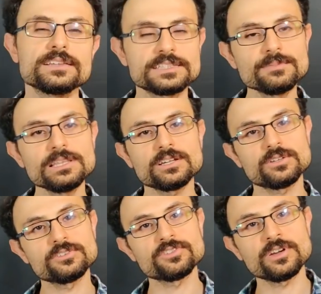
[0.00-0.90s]
A similar
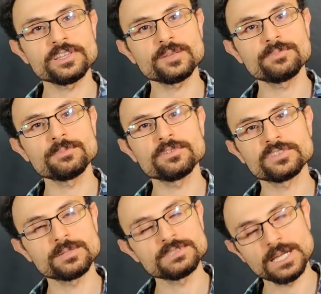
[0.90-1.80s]
concern that people
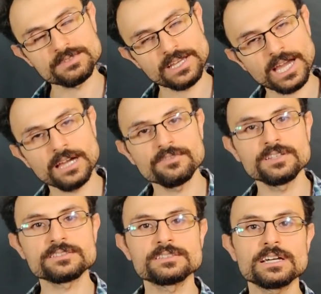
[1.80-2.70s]
sometimes have
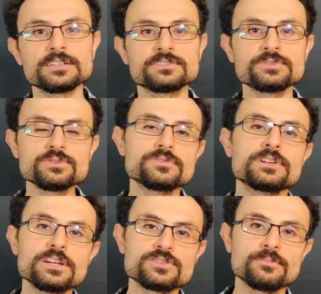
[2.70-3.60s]
is that
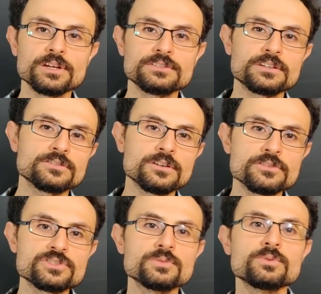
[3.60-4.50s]
rejuvenation
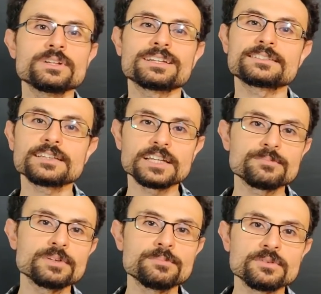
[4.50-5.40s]
biotechnology would
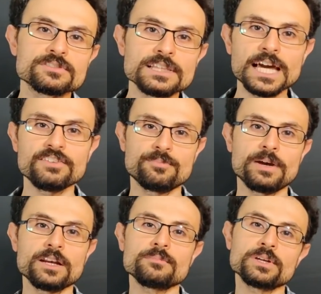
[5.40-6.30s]
extend people's
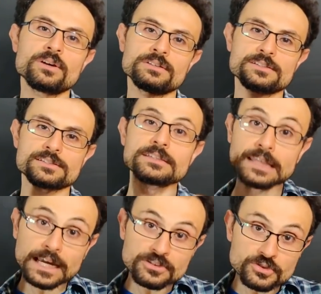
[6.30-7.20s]
lifespan beyond its
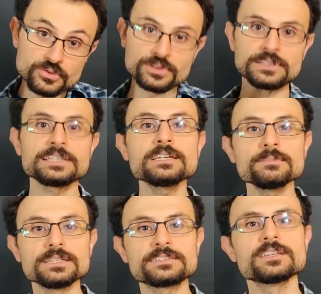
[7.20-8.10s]
natural
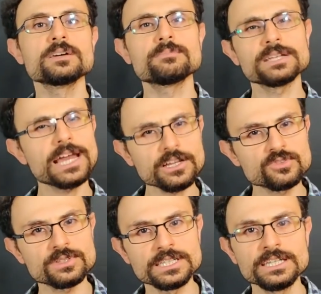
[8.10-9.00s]
limits, but
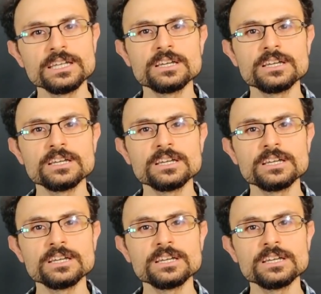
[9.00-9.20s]
actually,